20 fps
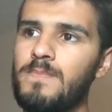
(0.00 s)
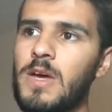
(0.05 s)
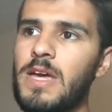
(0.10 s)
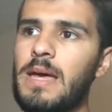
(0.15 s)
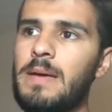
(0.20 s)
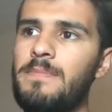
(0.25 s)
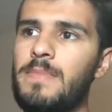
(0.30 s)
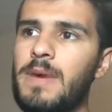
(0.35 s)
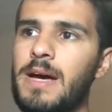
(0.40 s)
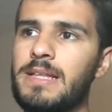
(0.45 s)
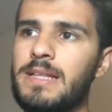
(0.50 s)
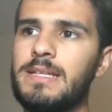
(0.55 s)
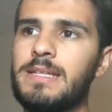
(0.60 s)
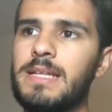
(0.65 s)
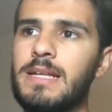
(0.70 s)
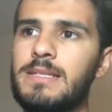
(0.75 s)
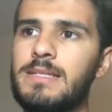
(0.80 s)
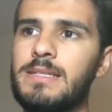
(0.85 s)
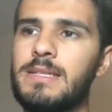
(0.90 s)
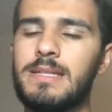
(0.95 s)
But yeah, I think
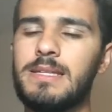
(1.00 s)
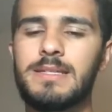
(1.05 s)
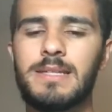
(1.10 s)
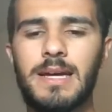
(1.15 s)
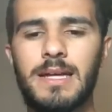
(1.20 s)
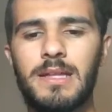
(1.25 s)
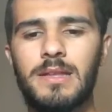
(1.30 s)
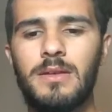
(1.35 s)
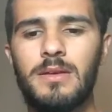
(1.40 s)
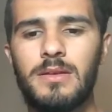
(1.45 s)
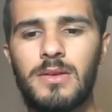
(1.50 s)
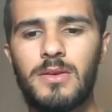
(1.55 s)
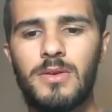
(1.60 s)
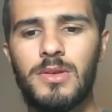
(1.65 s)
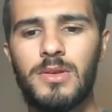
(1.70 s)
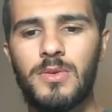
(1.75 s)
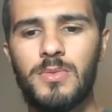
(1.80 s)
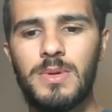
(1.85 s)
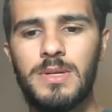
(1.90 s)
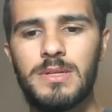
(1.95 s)
that's kind of
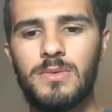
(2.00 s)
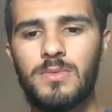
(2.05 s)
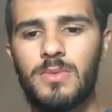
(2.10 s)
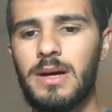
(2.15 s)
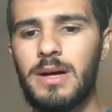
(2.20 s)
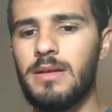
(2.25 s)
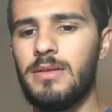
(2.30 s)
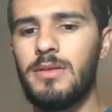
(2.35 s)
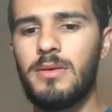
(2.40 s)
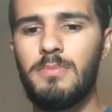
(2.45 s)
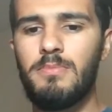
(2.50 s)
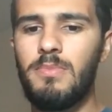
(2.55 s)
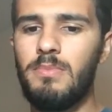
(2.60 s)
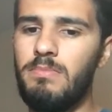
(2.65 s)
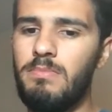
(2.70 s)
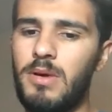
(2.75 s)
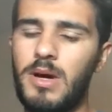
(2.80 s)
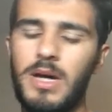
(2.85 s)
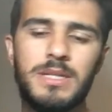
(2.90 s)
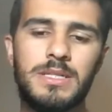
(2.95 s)
the reason why the
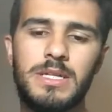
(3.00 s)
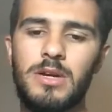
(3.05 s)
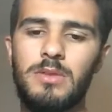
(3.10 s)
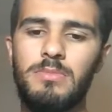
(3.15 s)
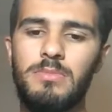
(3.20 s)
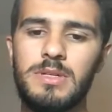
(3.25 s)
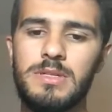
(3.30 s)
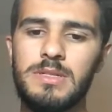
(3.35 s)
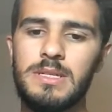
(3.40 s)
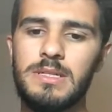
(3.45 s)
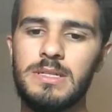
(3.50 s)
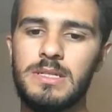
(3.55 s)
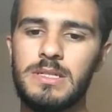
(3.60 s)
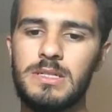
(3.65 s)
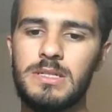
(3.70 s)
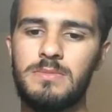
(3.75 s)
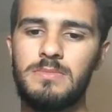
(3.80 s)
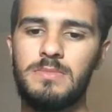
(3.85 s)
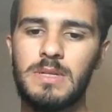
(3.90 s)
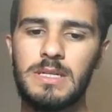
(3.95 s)
entire business
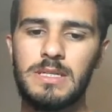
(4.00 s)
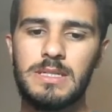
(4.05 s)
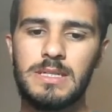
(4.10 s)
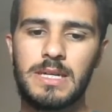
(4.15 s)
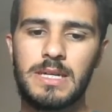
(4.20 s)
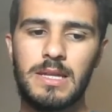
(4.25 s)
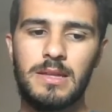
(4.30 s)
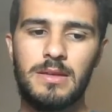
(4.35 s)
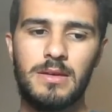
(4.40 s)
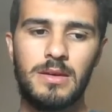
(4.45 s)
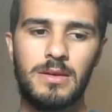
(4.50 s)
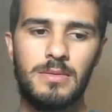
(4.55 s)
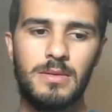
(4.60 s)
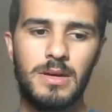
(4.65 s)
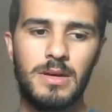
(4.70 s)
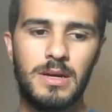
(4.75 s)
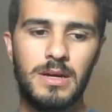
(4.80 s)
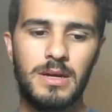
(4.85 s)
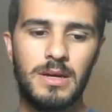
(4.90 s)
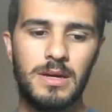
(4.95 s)
is kind
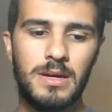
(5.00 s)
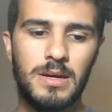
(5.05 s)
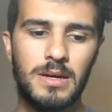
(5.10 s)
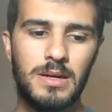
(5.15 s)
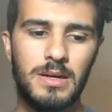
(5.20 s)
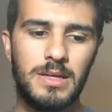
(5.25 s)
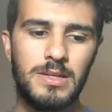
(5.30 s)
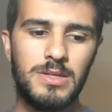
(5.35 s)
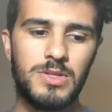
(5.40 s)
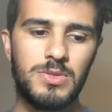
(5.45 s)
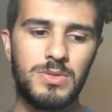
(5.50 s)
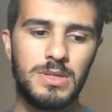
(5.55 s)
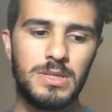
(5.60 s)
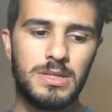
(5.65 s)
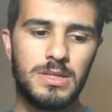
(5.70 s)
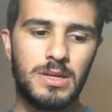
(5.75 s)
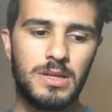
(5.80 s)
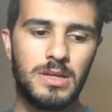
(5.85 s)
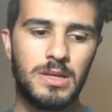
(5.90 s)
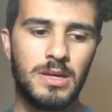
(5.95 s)
of industry
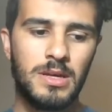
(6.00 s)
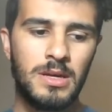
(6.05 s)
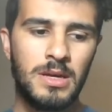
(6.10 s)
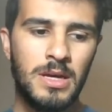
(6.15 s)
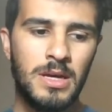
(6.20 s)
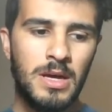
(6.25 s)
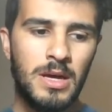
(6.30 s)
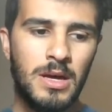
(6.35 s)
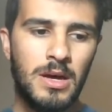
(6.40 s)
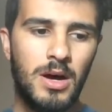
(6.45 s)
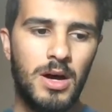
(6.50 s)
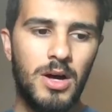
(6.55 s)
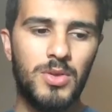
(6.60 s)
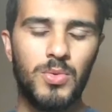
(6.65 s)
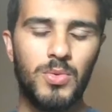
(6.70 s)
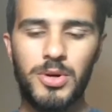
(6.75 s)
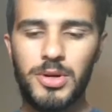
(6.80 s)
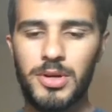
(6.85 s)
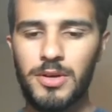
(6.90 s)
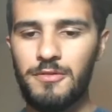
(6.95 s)
is kind of
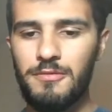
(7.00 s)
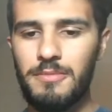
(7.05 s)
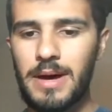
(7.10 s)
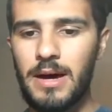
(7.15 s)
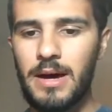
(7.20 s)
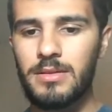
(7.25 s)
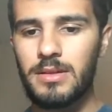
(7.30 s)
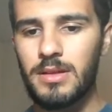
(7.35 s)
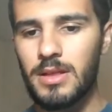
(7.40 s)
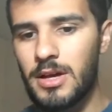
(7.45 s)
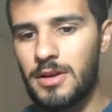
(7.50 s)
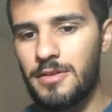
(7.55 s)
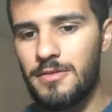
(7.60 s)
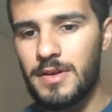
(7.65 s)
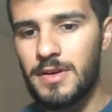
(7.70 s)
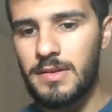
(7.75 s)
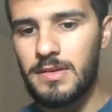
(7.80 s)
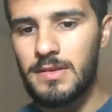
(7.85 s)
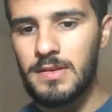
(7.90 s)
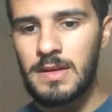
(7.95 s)
on word of mouth, a lot
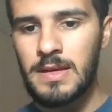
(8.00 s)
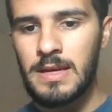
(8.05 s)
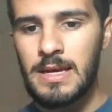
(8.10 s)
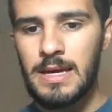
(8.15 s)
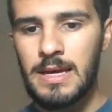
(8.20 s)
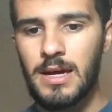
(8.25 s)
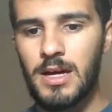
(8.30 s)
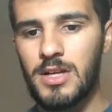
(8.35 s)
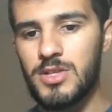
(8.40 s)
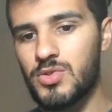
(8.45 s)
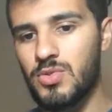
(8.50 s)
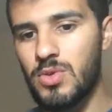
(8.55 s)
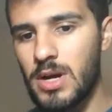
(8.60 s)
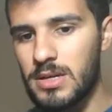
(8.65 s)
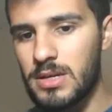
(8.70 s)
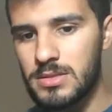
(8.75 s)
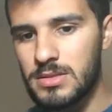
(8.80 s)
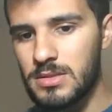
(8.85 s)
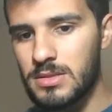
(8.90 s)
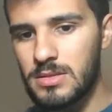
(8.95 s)
of it on
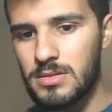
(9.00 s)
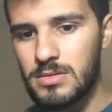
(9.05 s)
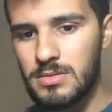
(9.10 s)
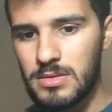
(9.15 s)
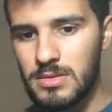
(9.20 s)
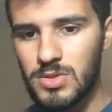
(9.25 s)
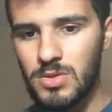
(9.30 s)
trust.